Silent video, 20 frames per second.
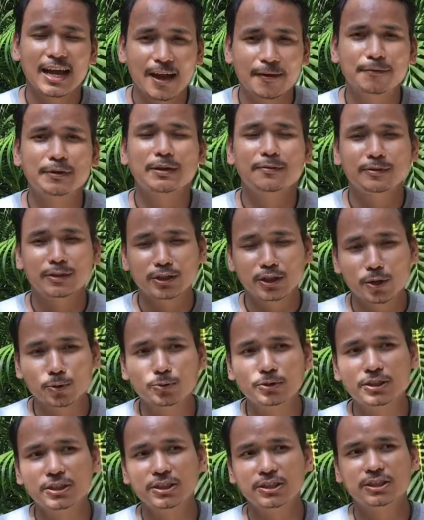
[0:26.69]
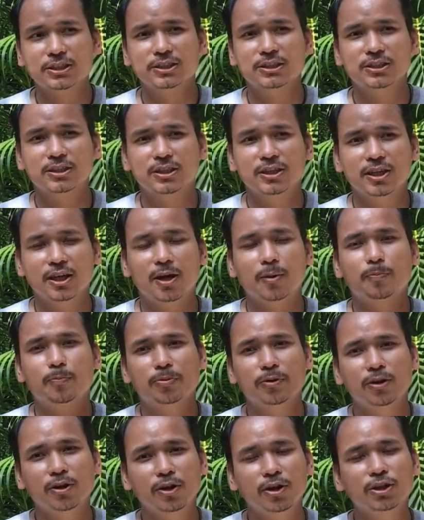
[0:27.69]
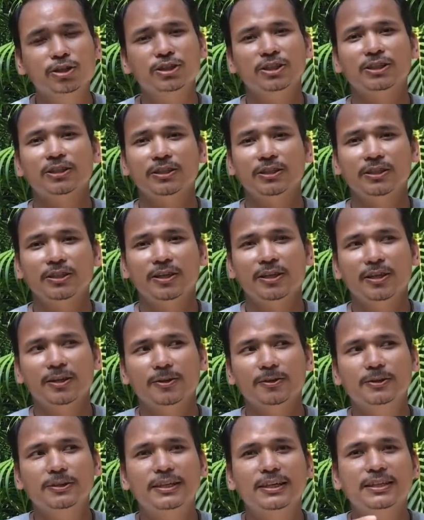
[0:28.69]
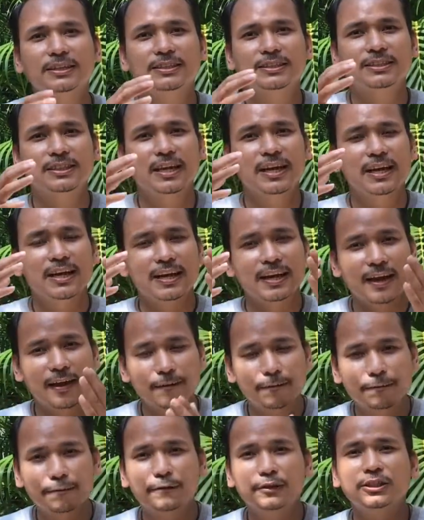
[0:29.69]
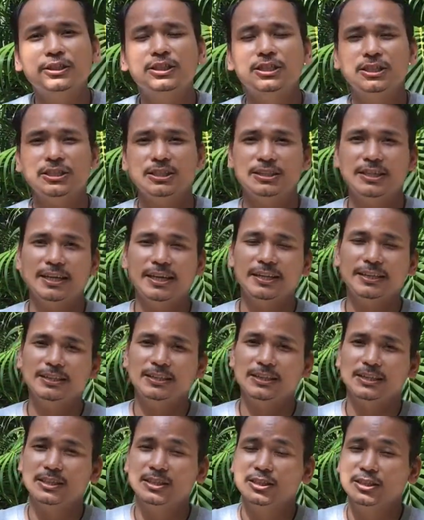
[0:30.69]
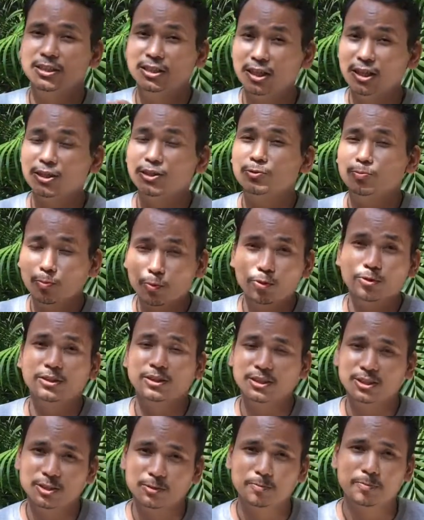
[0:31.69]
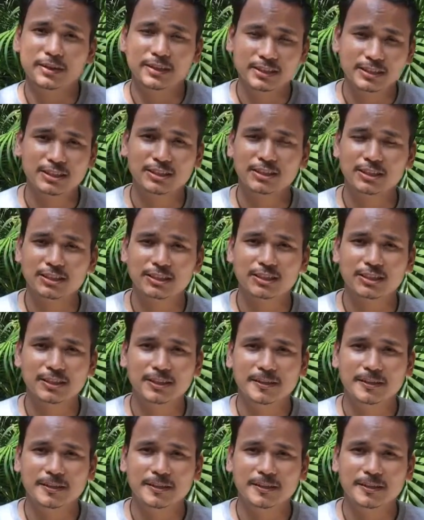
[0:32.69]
Have you ever noticed a person who gets appreciated does more than expected?